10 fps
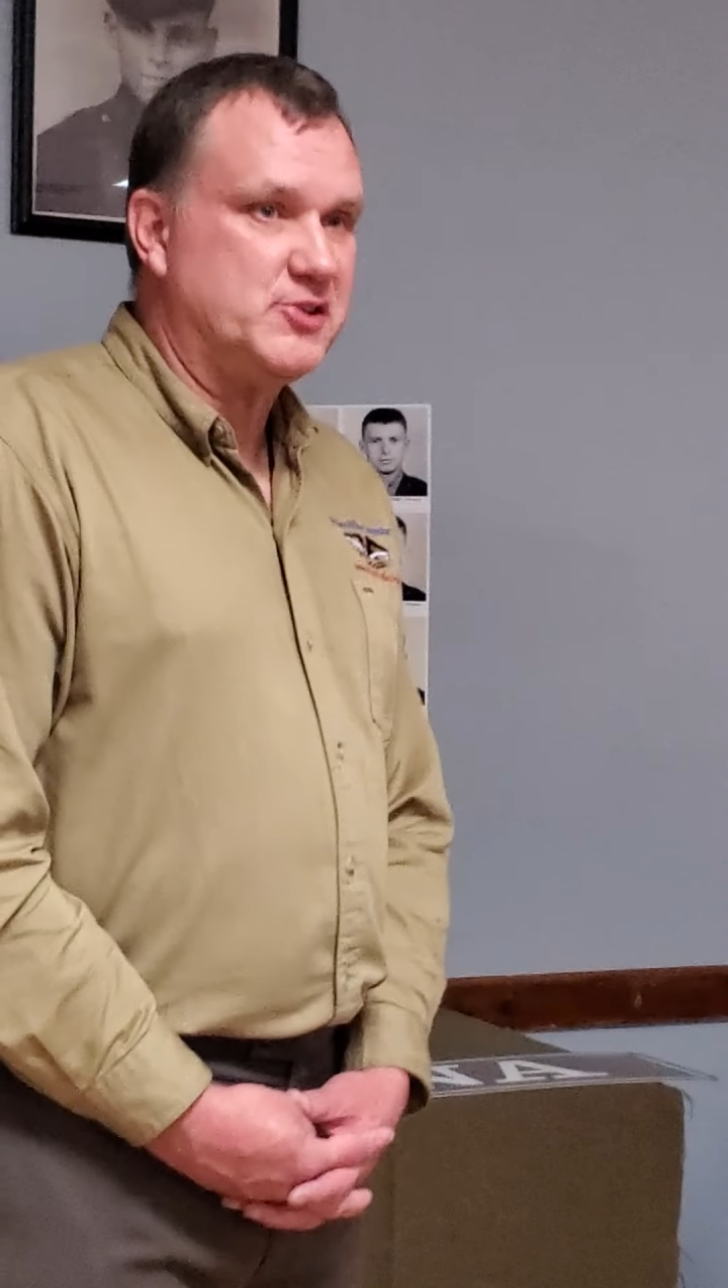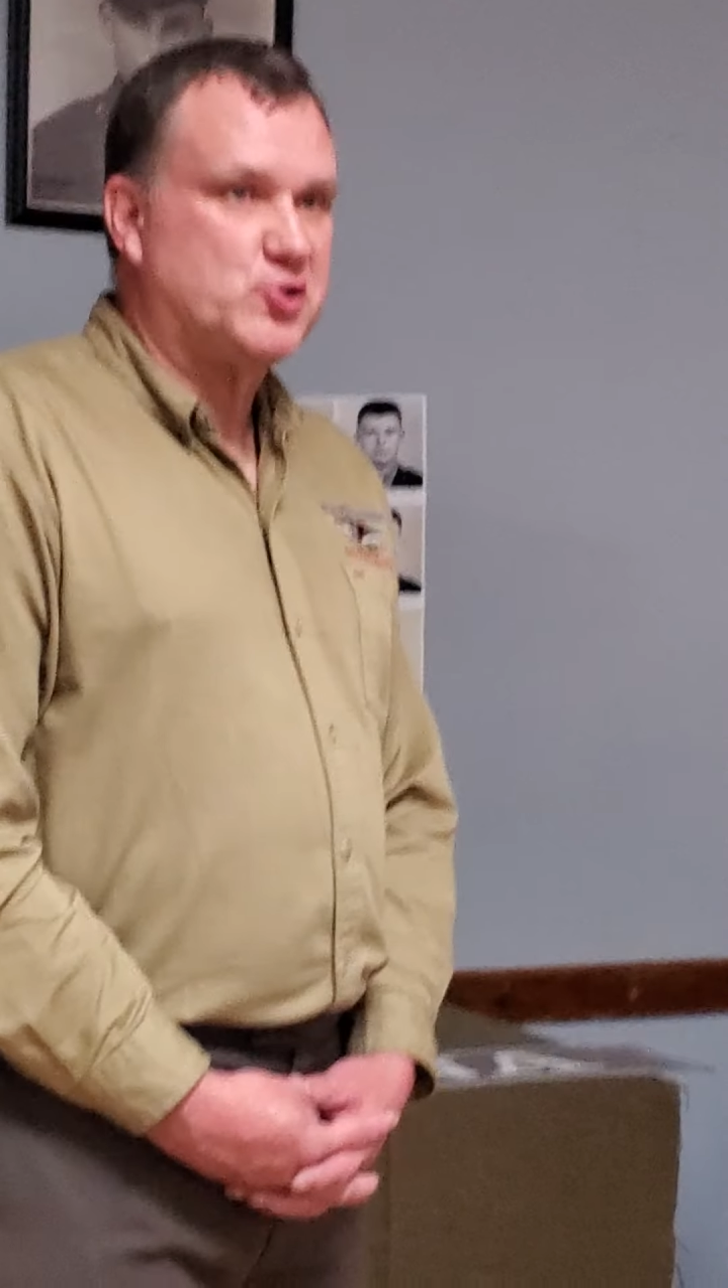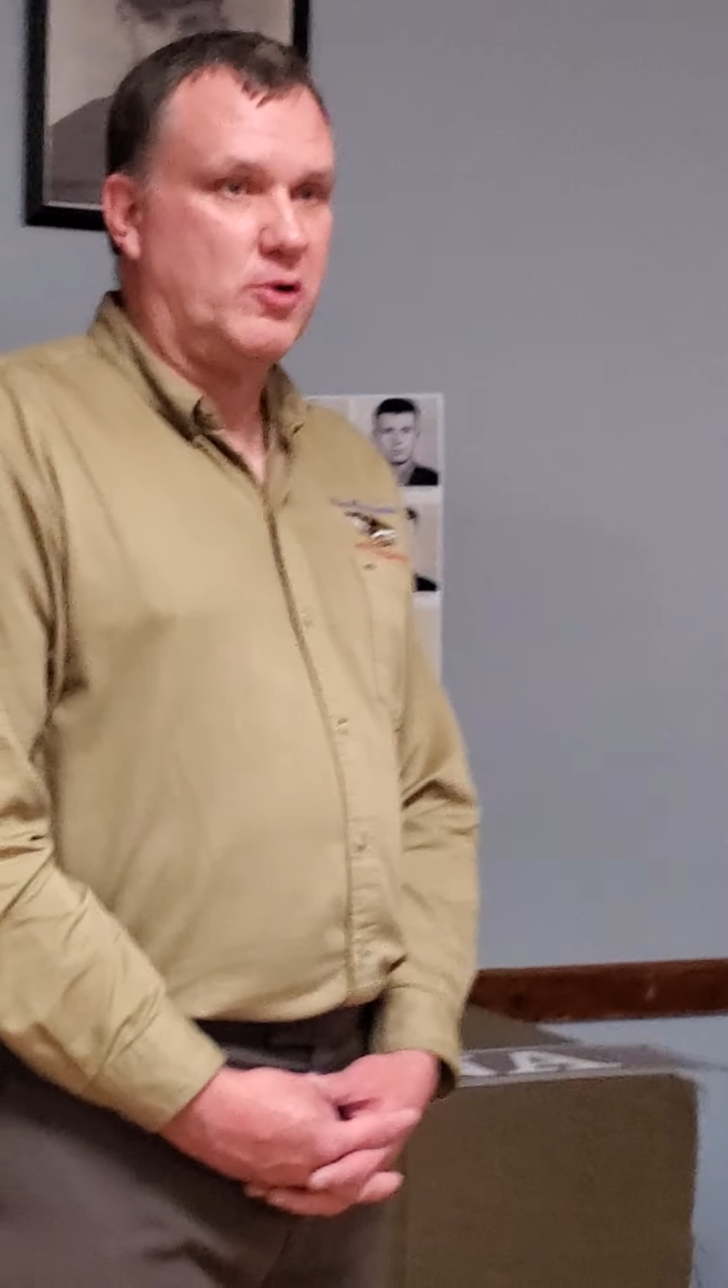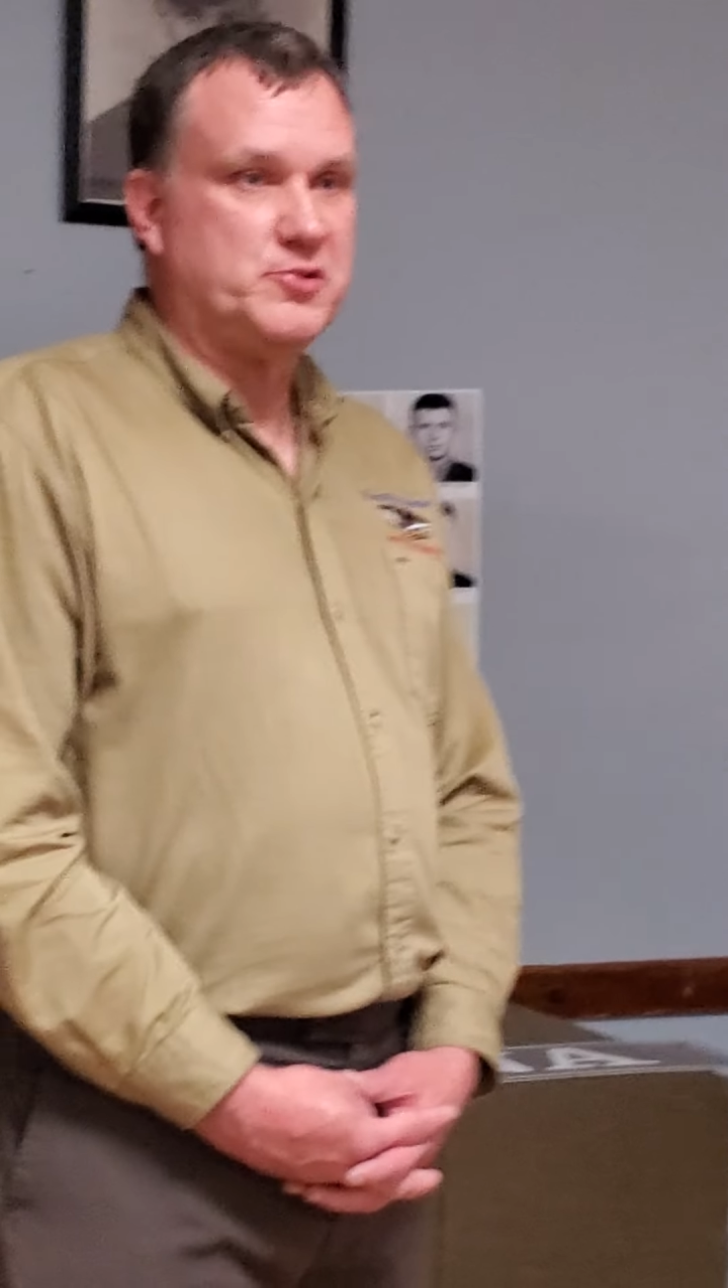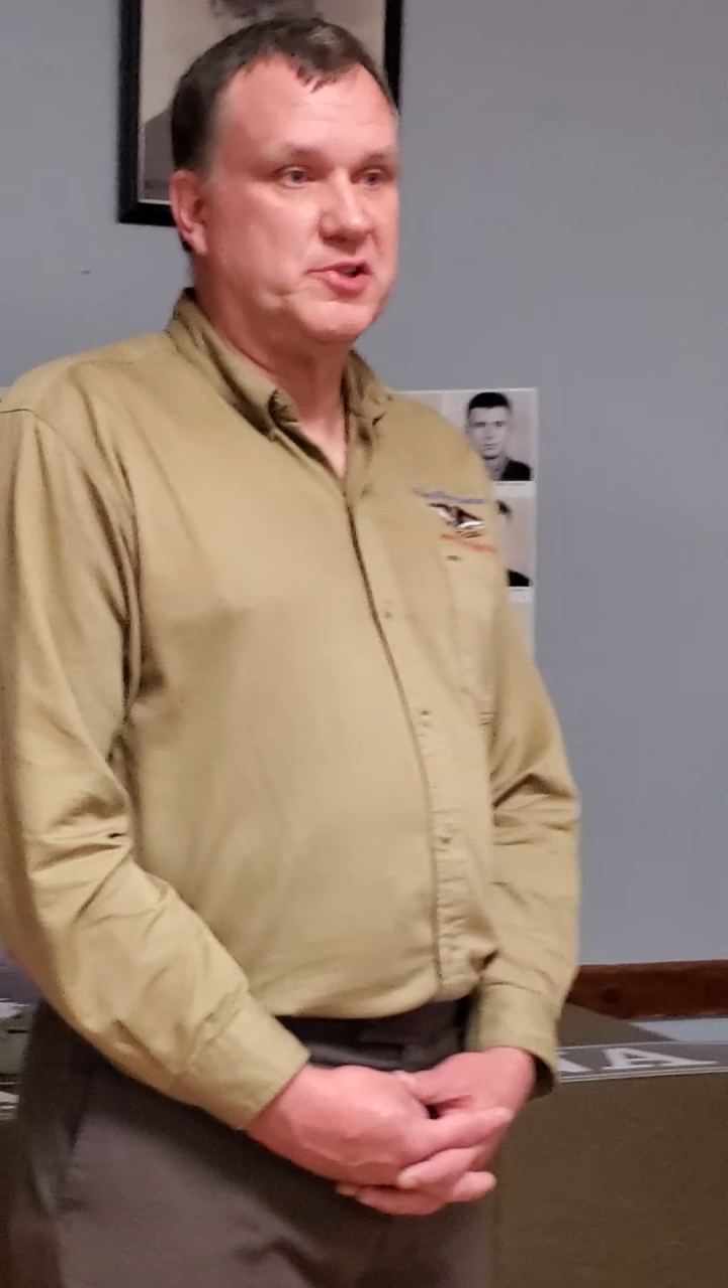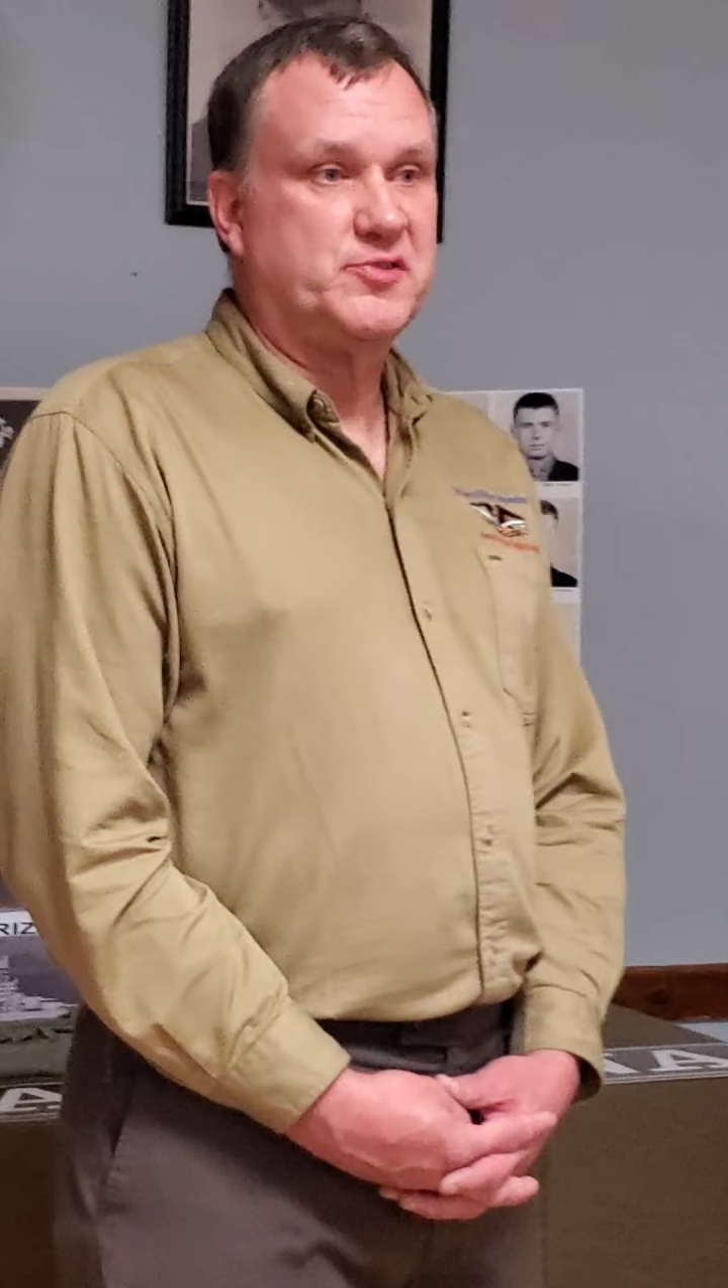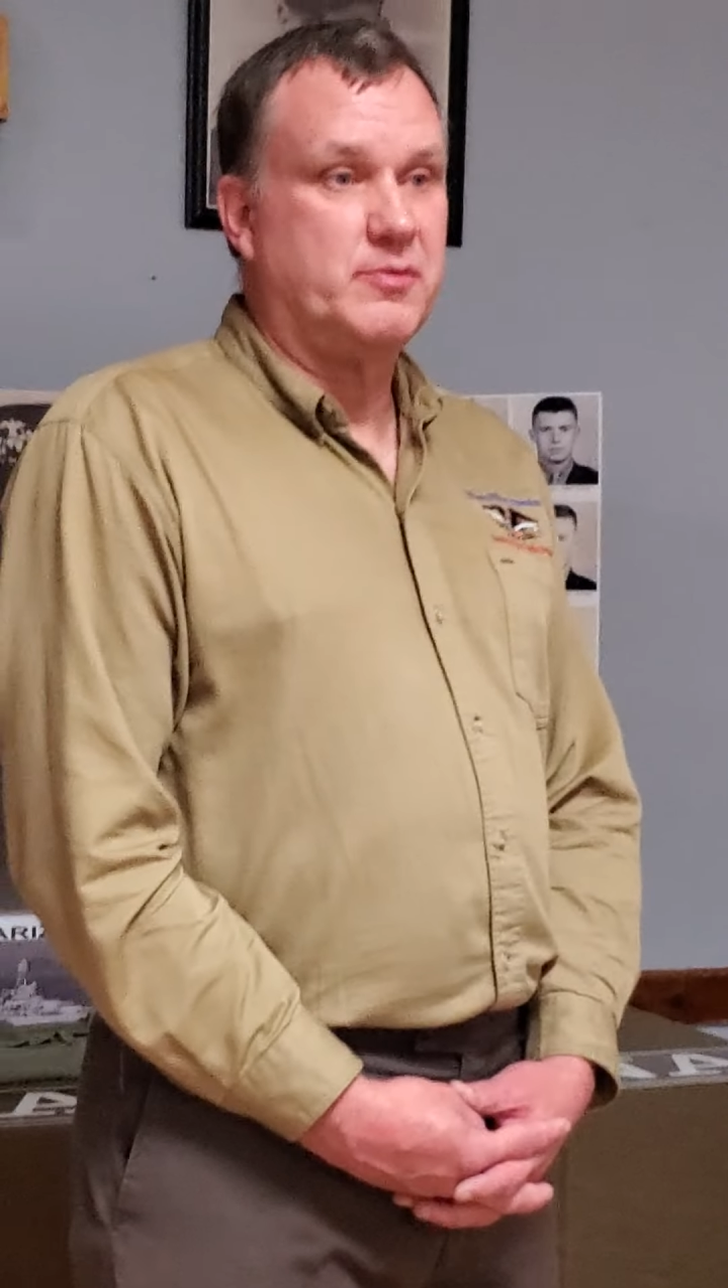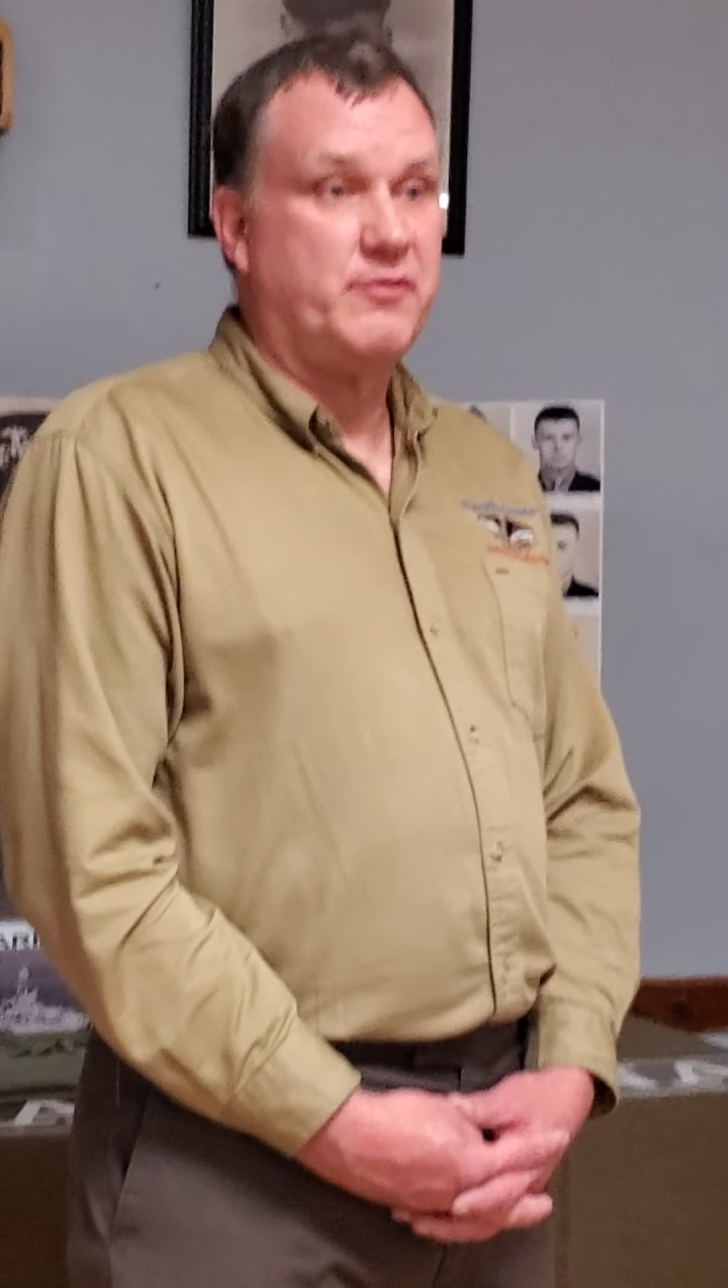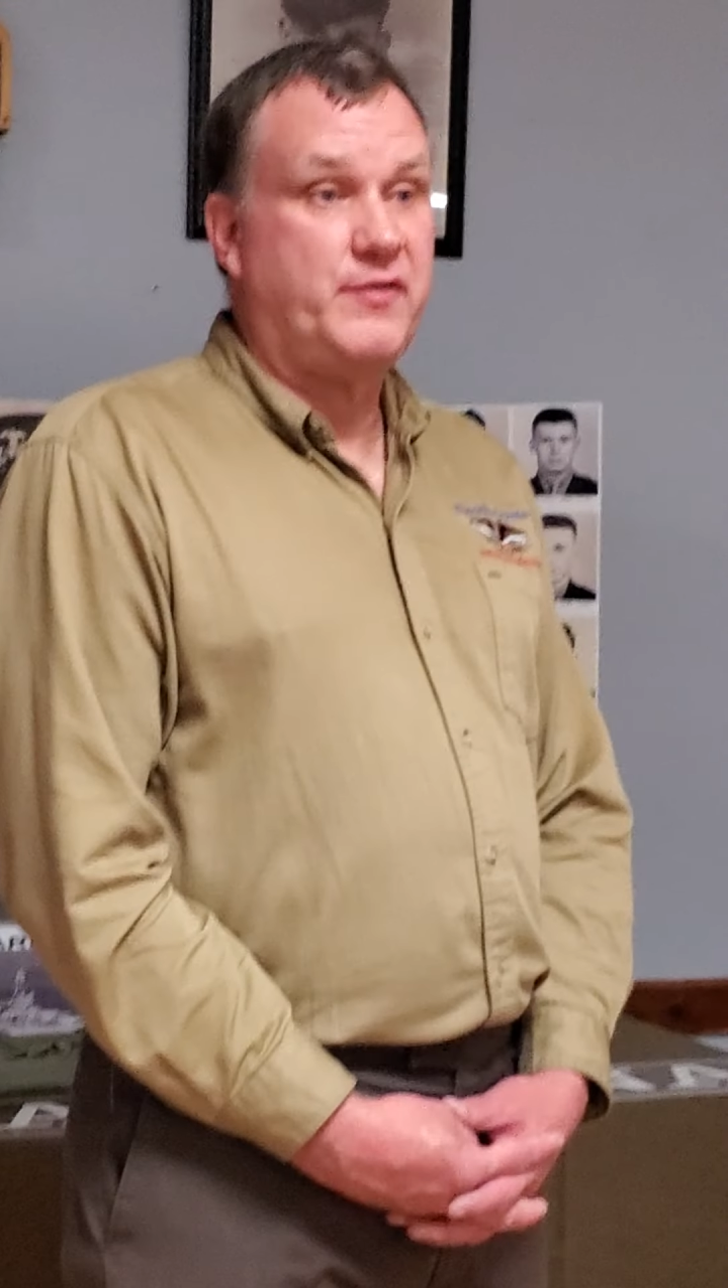soldiers from